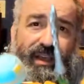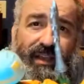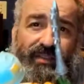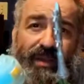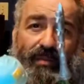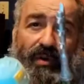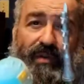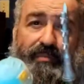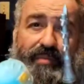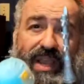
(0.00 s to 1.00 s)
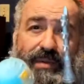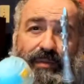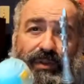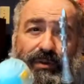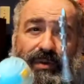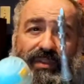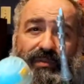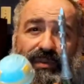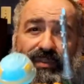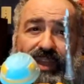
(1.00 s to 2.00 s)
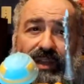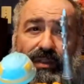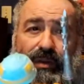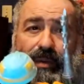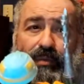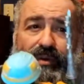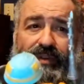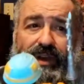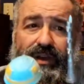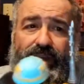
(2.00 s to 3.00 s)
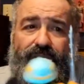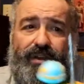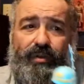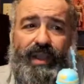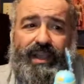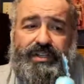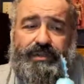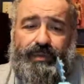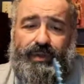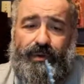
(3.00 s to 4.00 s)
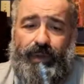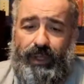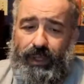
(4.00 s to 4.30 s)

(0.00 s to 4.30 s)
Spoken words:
it's like more of a baby blue, and this one's like a little bit more of a grayish blue.